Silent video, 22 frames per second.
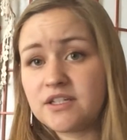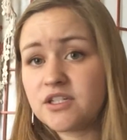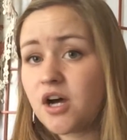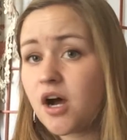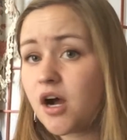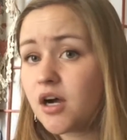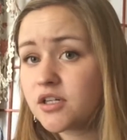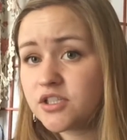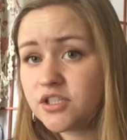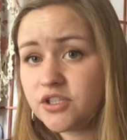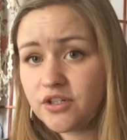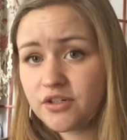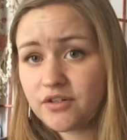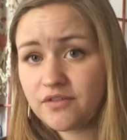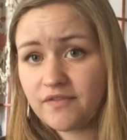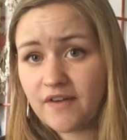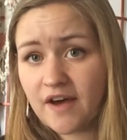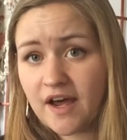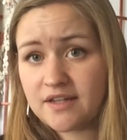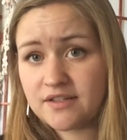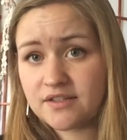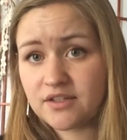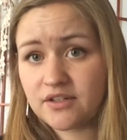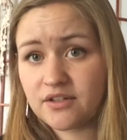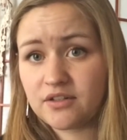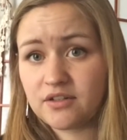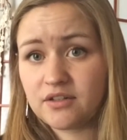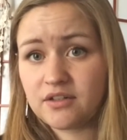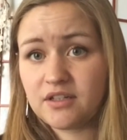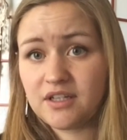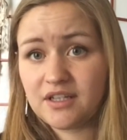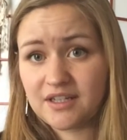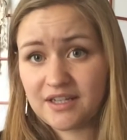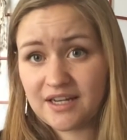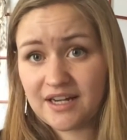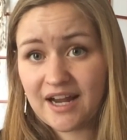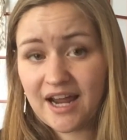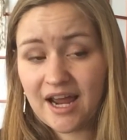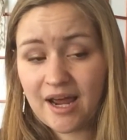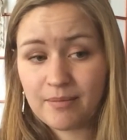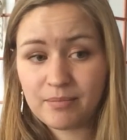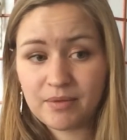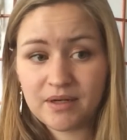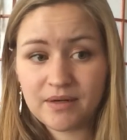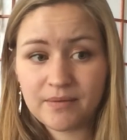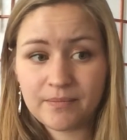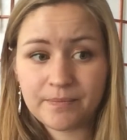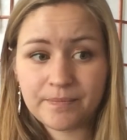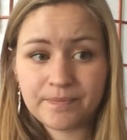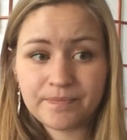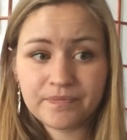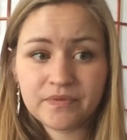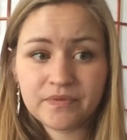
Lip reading: Talk to your advisor. It can happen.